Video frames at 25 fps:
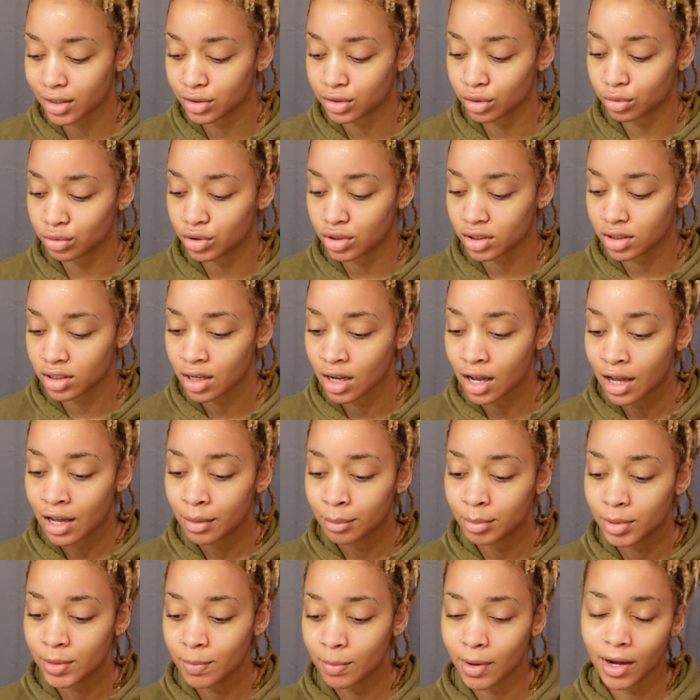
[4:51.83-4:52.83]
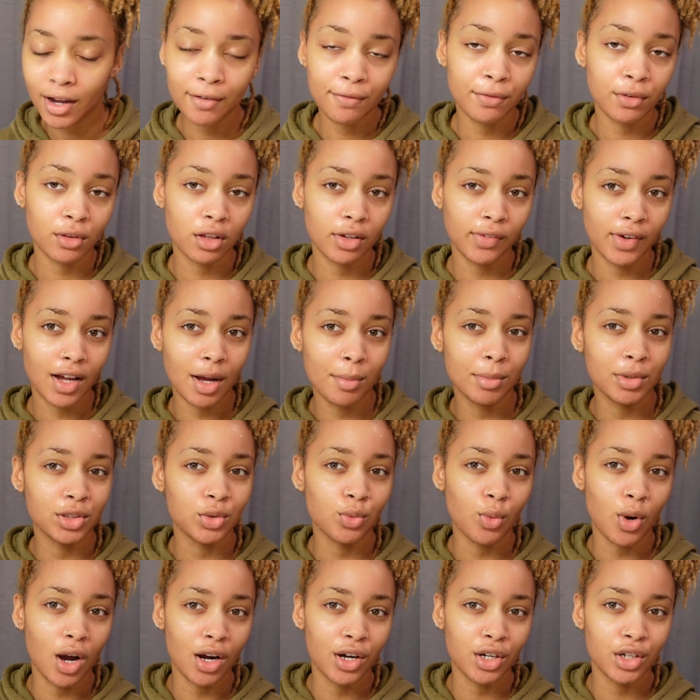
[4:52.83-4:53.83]
So just be mindful of how much
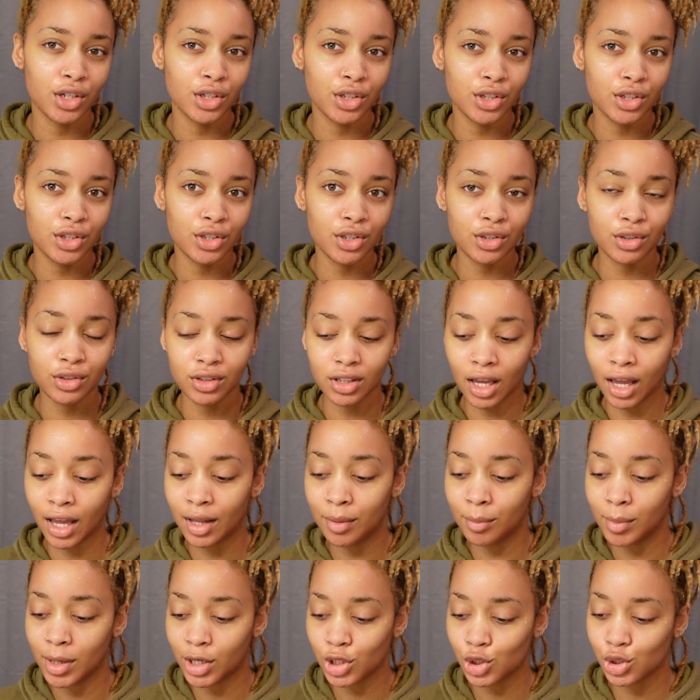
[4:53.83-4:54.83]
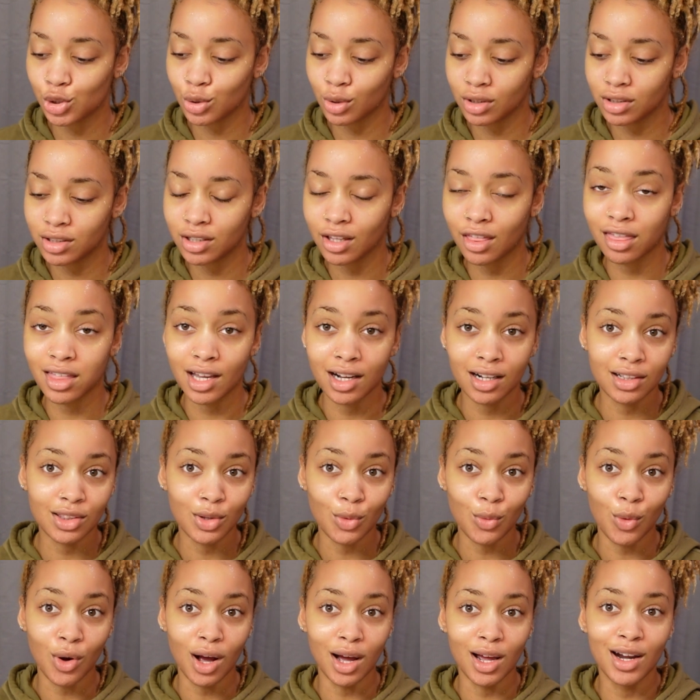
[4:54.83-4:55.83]
water you use and make sure to thank the
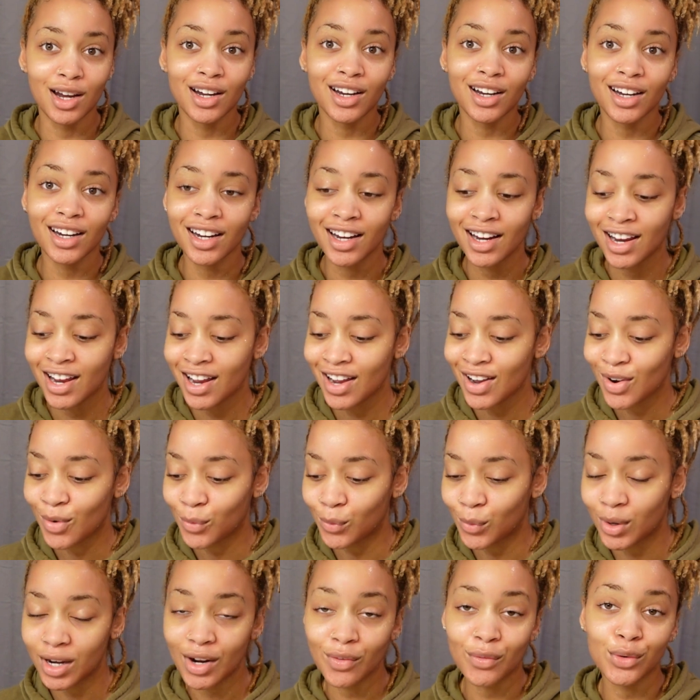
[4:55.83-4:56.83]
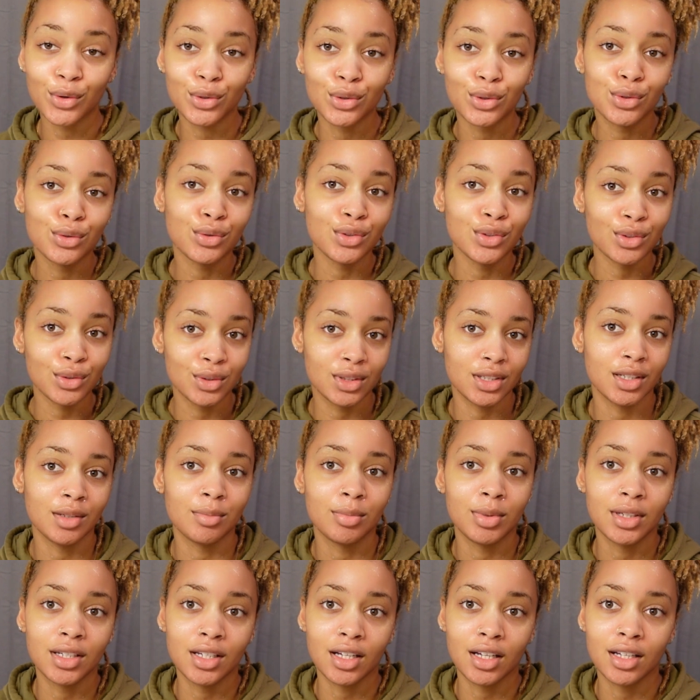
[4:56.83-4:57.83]
water whenever you use it,
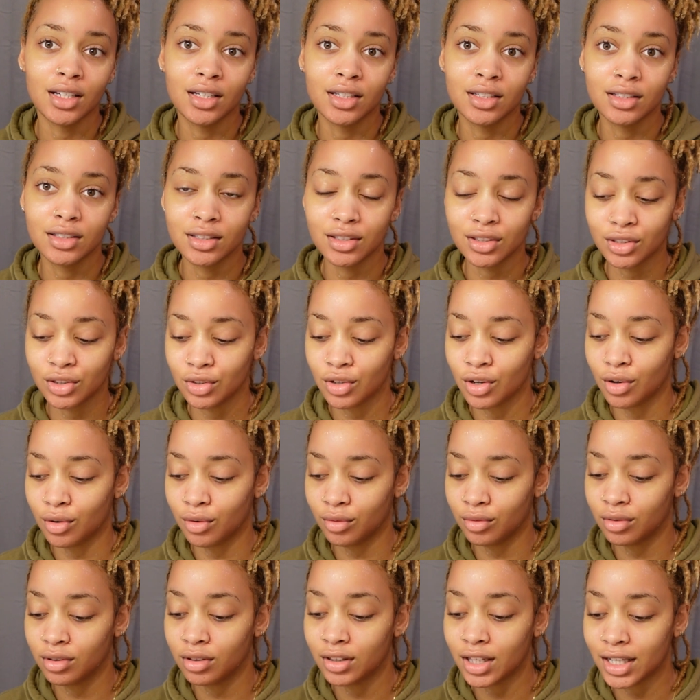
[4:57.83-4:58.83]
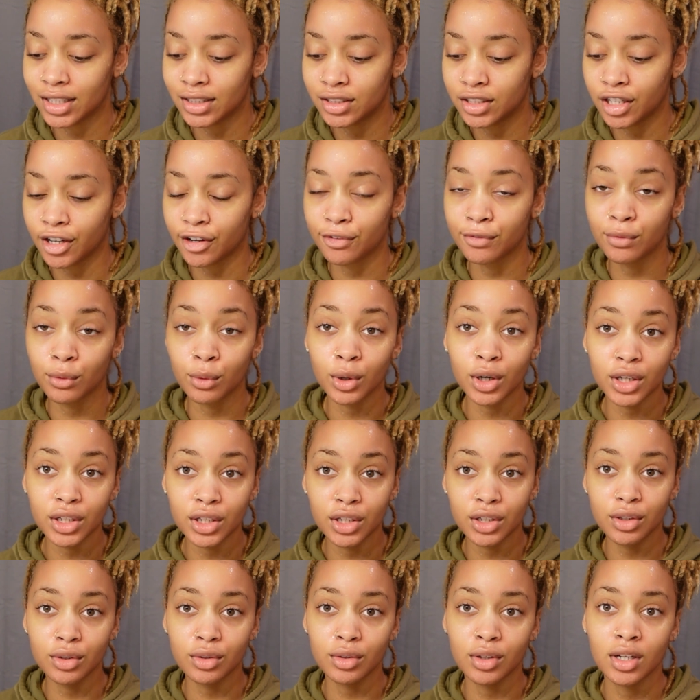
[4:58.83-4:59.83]
because you know that's there for
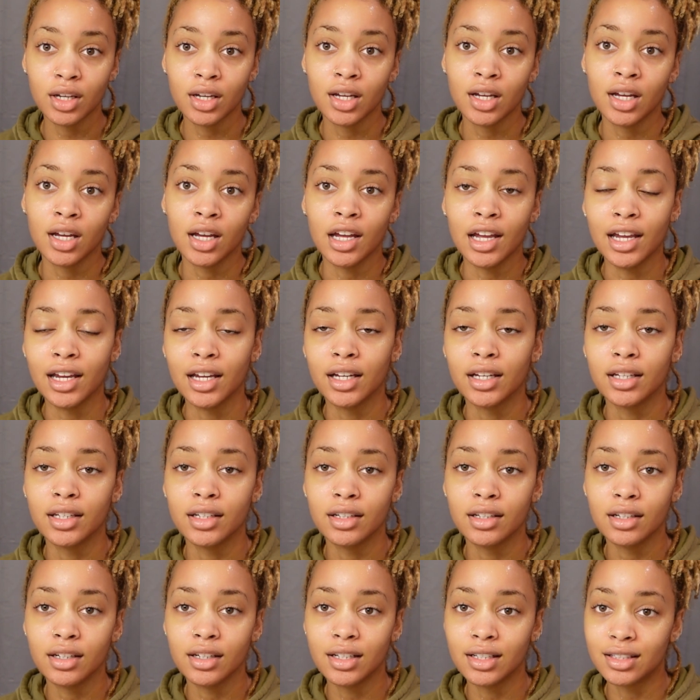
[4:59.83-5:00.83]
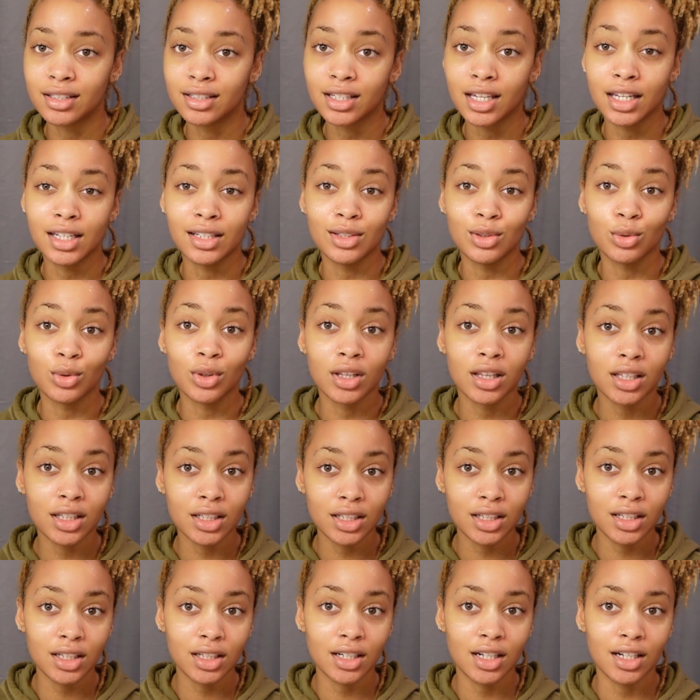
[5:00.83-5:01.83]
you and it's getting you
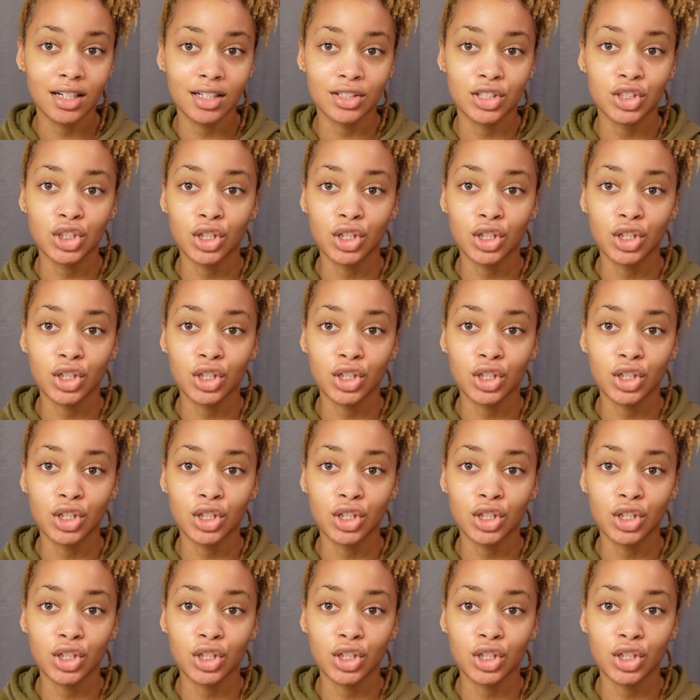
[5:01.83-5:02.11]
clean and it's